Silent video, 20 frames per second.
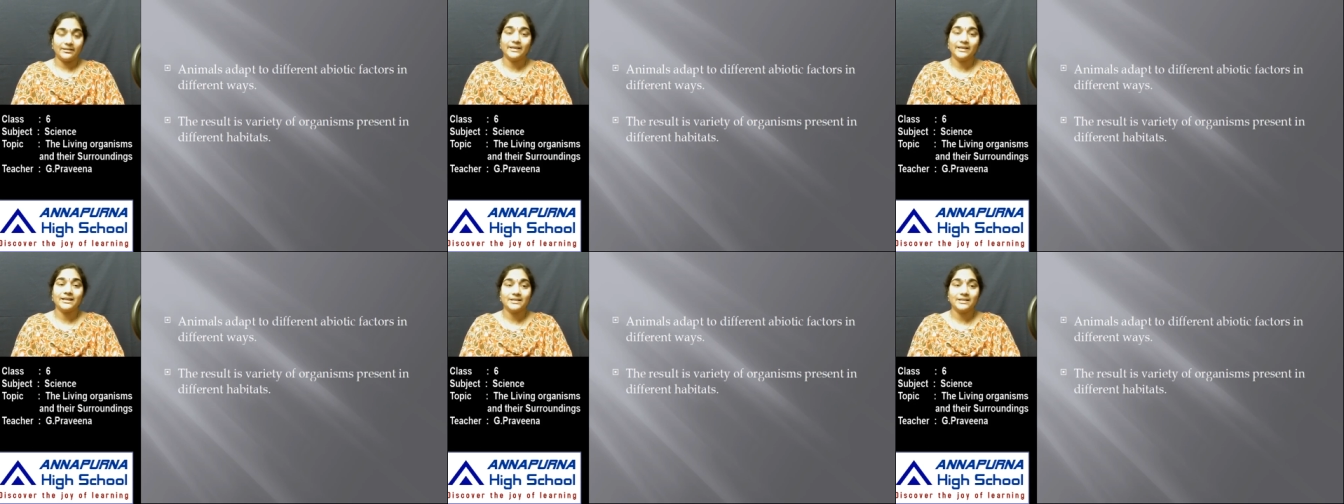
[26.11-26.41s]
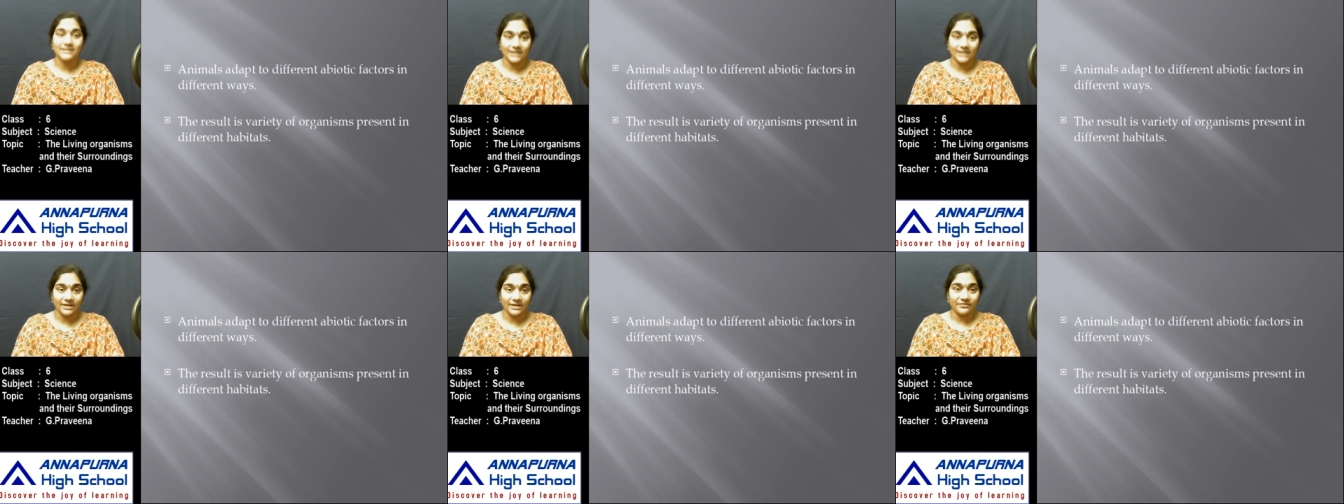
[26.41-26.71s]
they
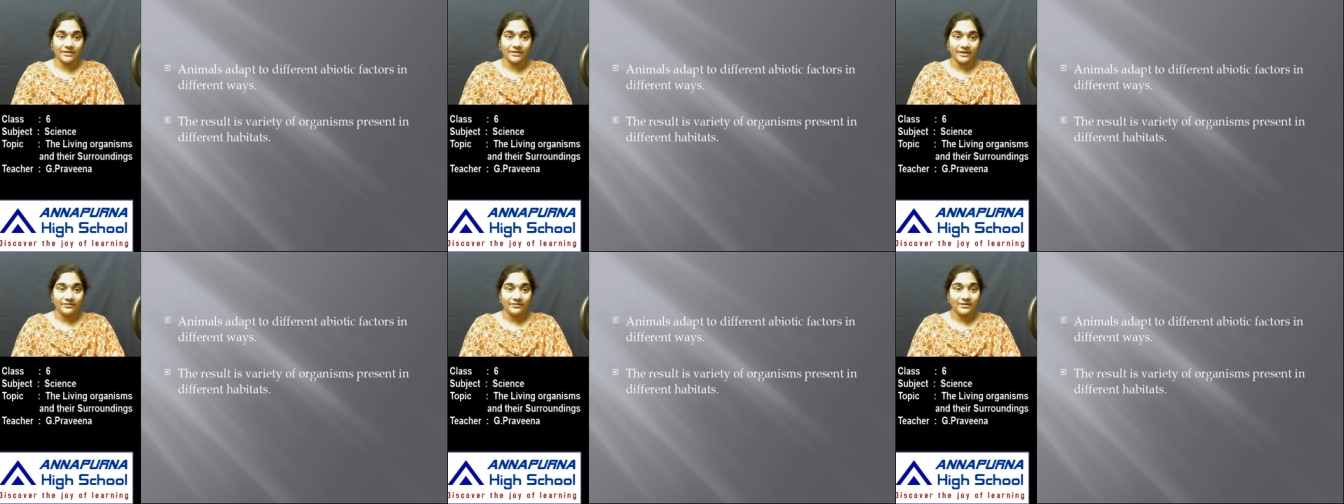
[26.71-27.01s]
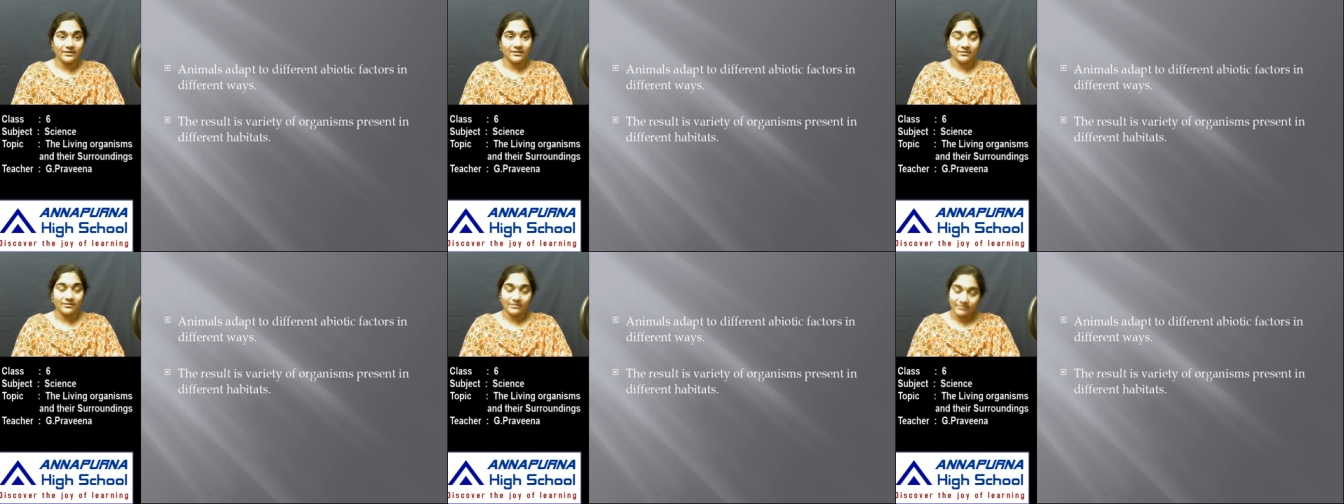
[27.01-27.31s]
can survive
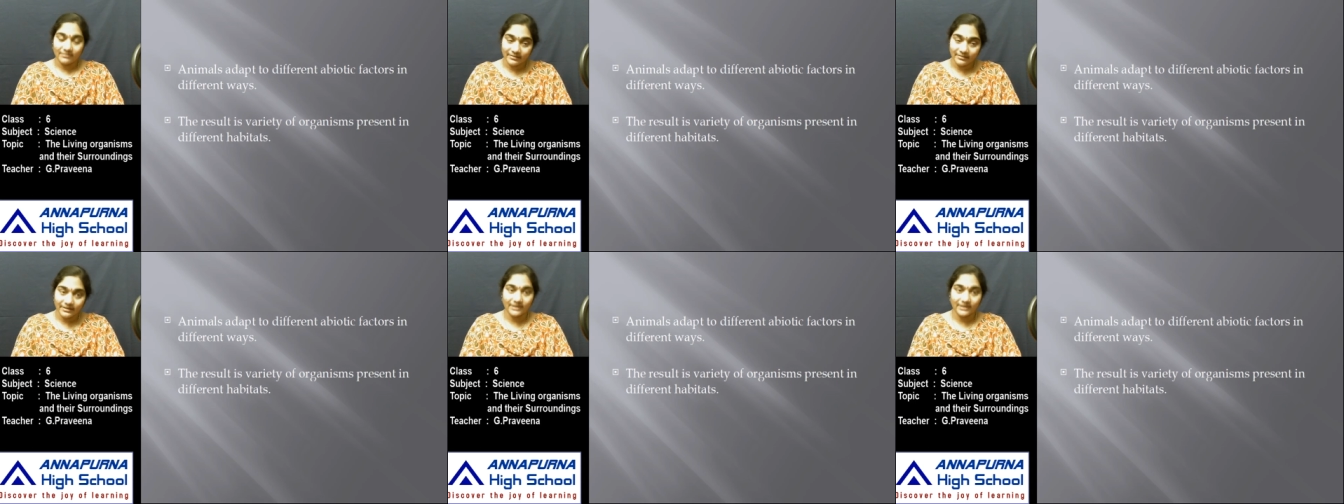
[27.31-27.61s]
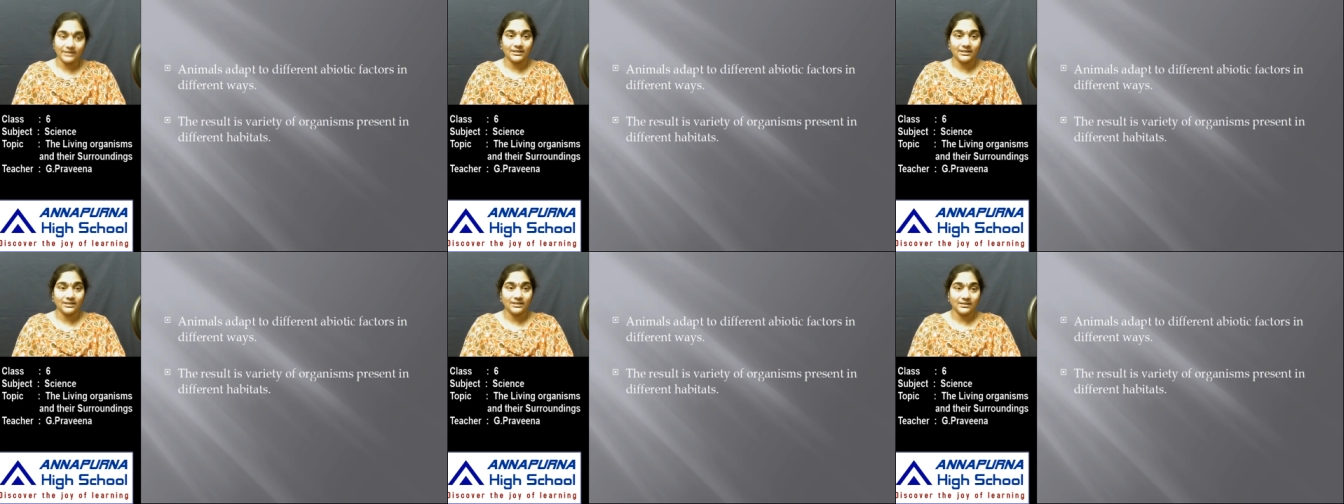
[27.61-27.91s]

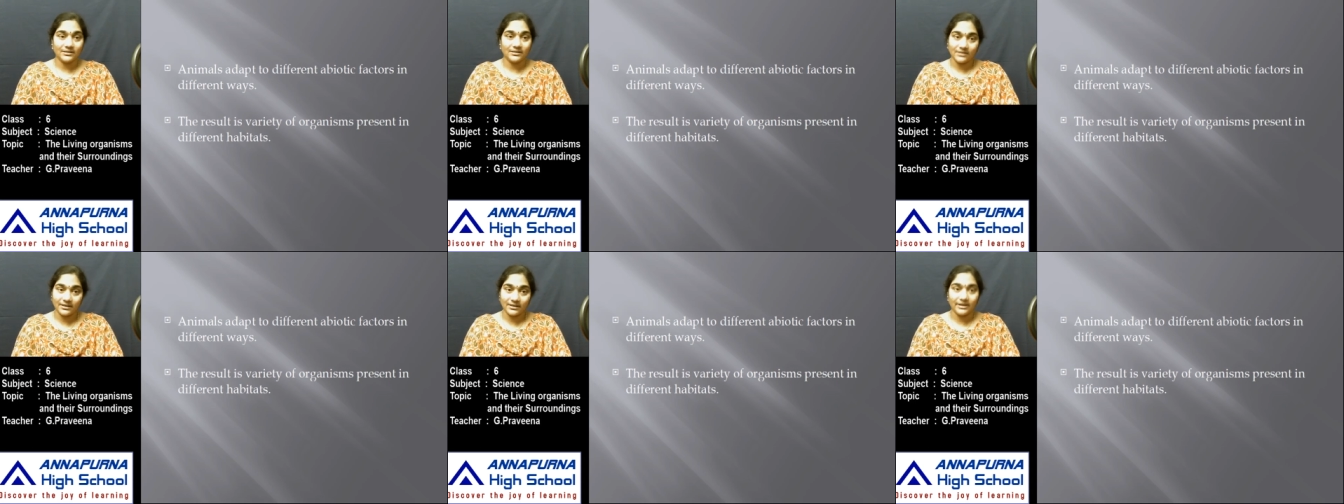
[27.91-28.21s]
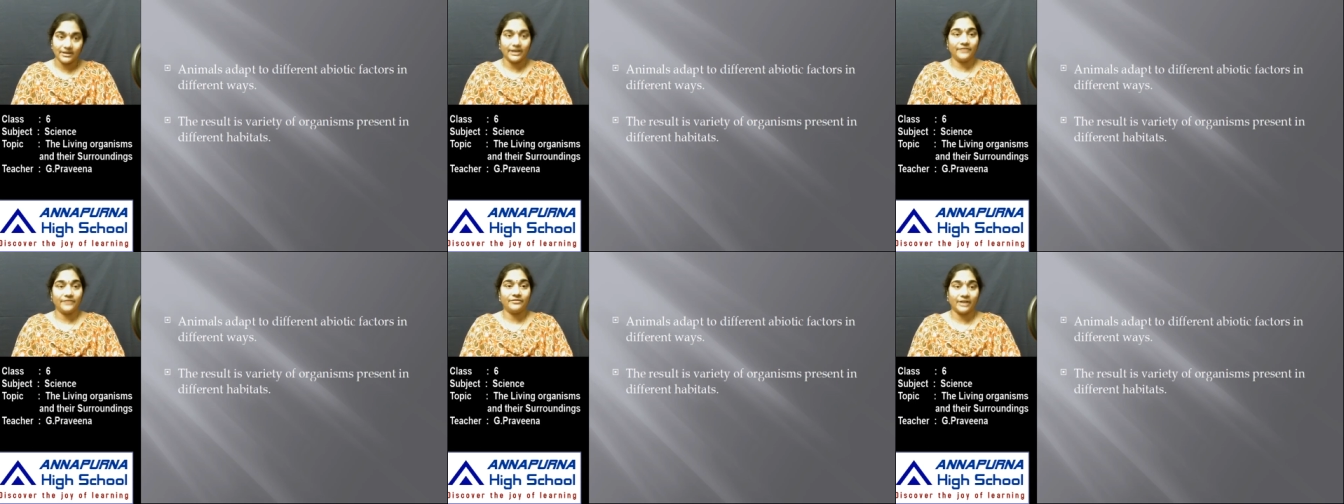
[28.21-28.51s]
in the
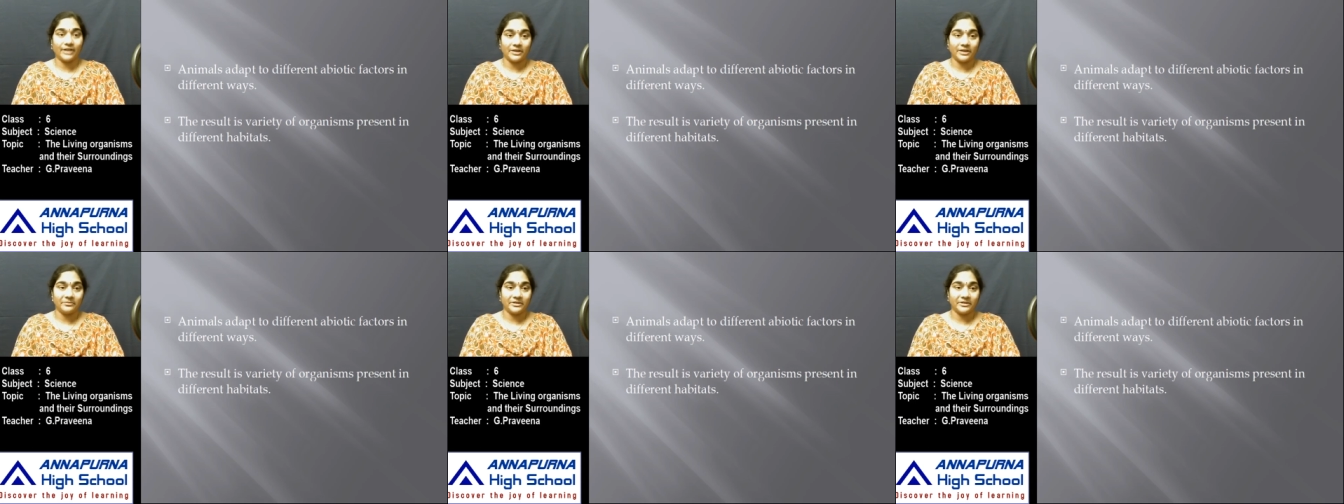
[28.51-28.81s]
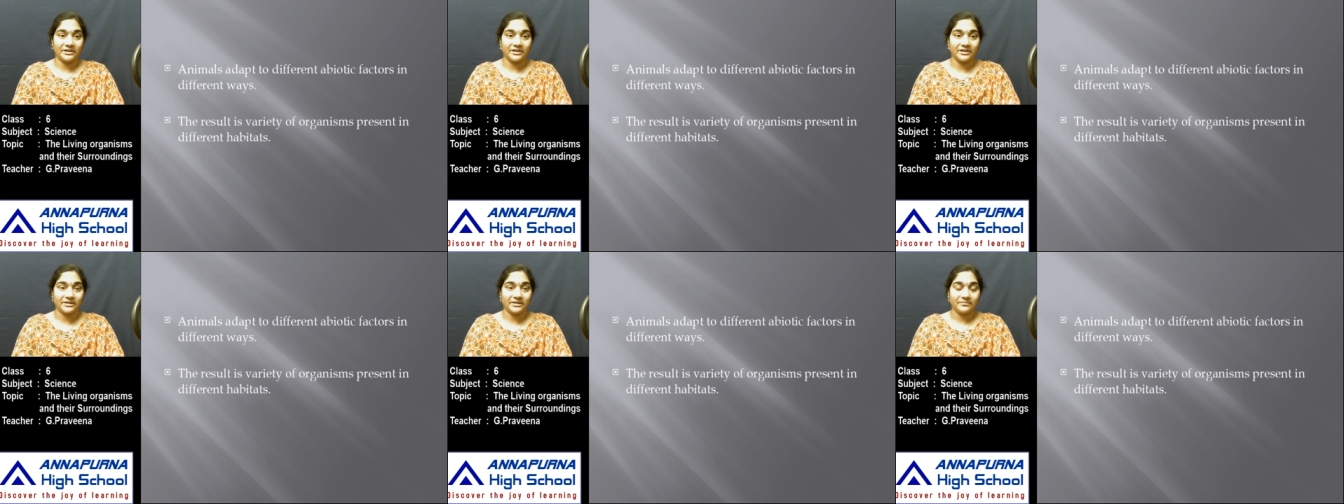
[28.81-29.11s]

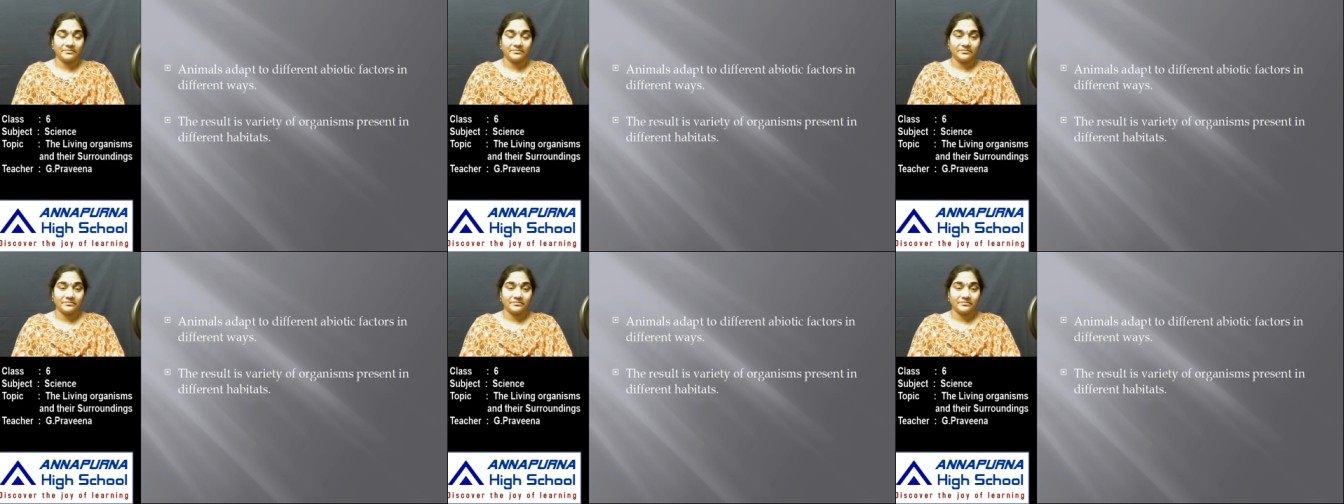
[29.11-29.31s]
environment.